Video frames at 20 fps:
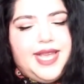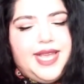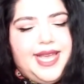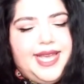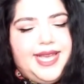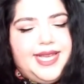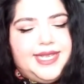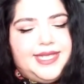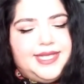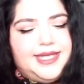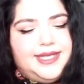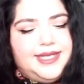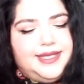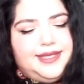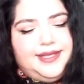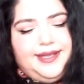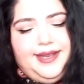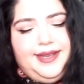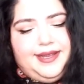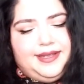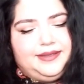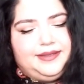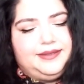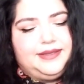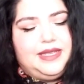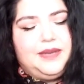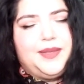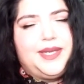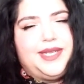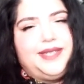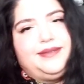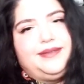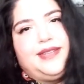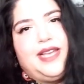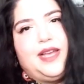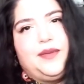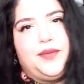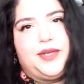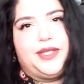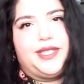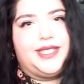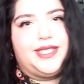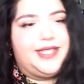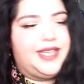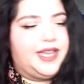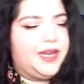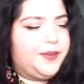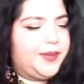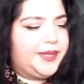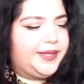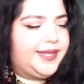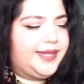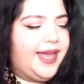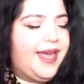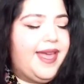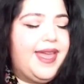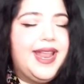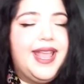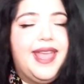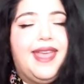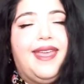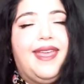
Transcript: And yeah, I mean, I'm really excited about that.